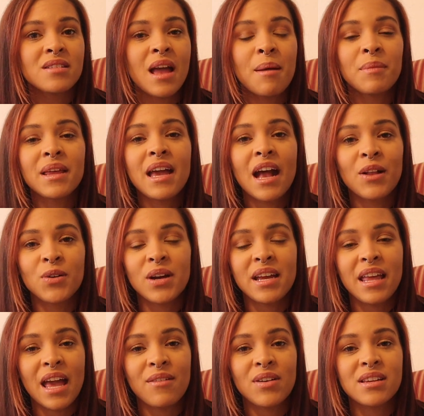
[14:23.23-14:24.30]
Emily Henry
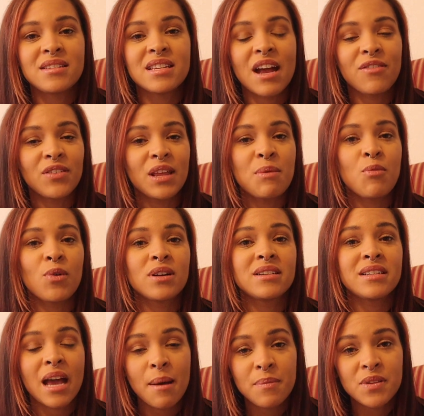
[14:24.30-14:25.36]
gave us definitely more
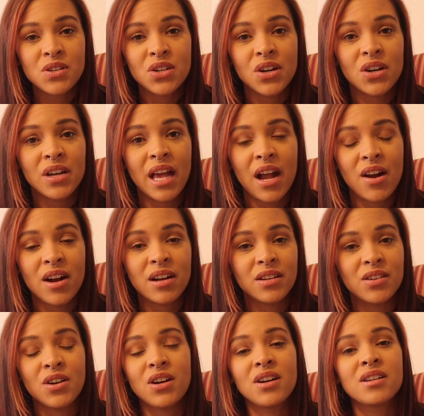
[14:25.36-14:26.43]
depth to her
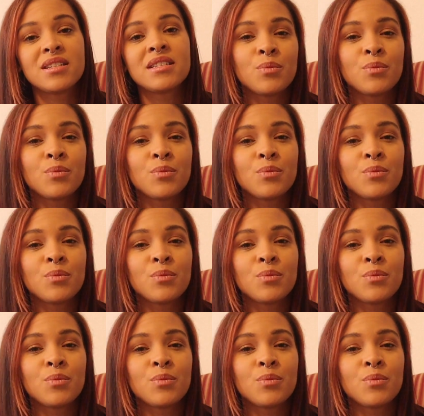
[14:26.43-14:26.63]
characters.